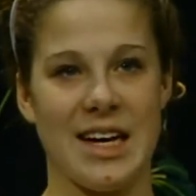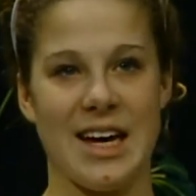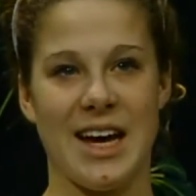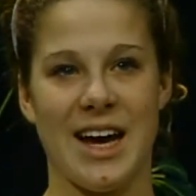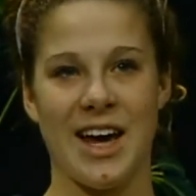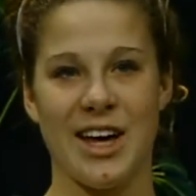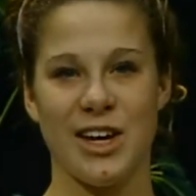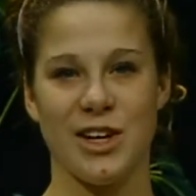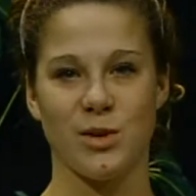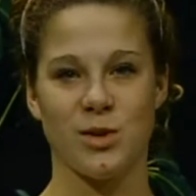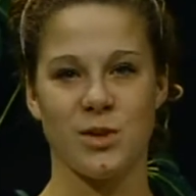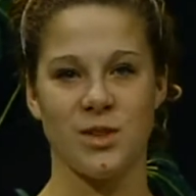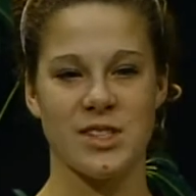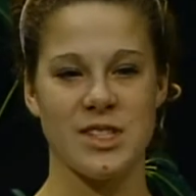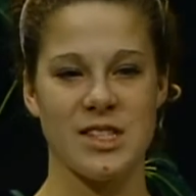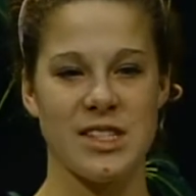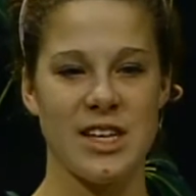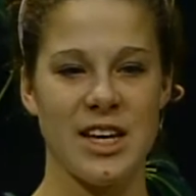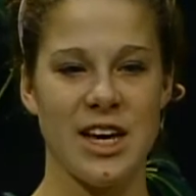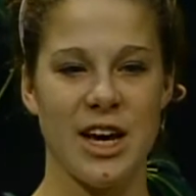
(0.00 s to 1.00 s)
i don't
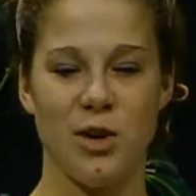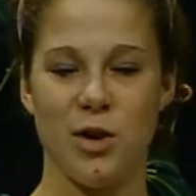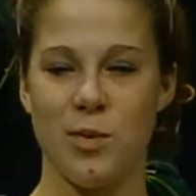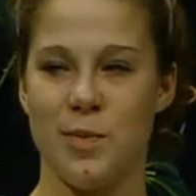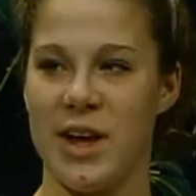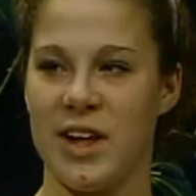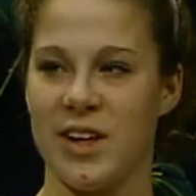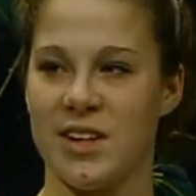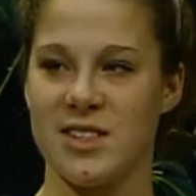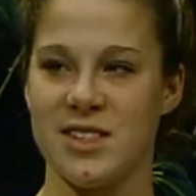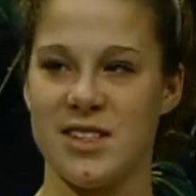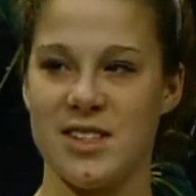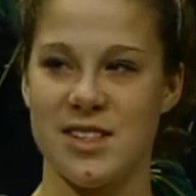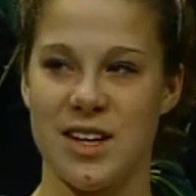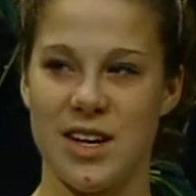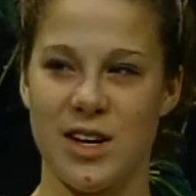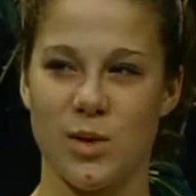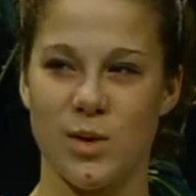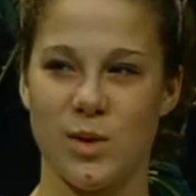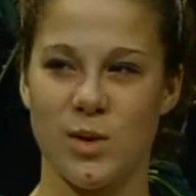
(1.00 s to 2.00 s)
see how it balances
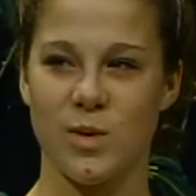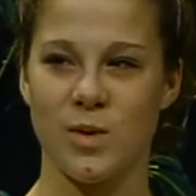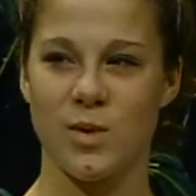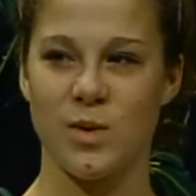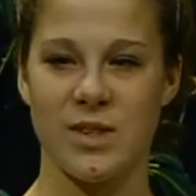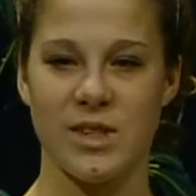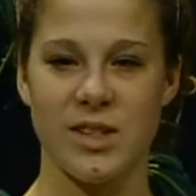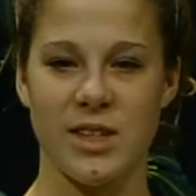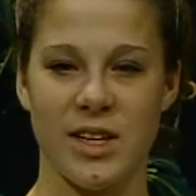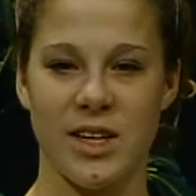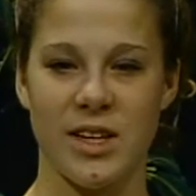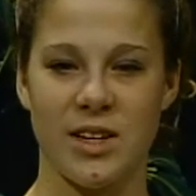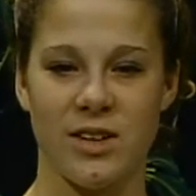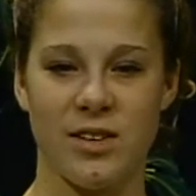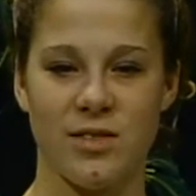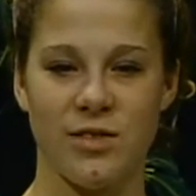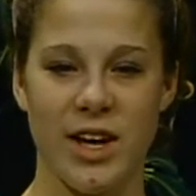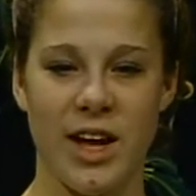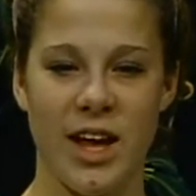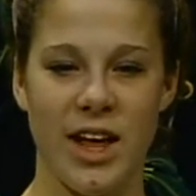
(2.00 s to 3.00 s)
out
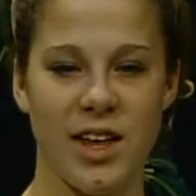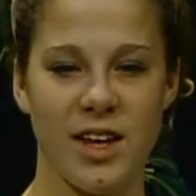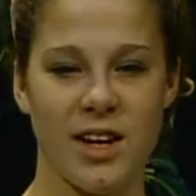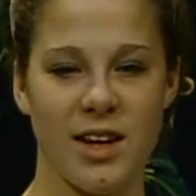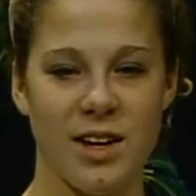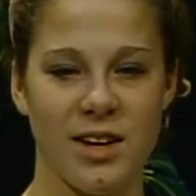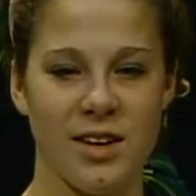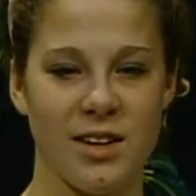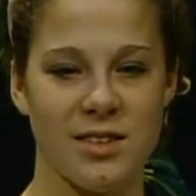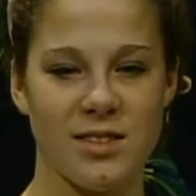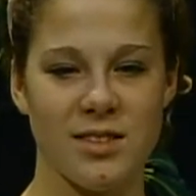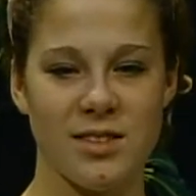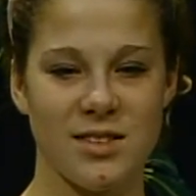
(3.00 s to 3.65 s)
in reality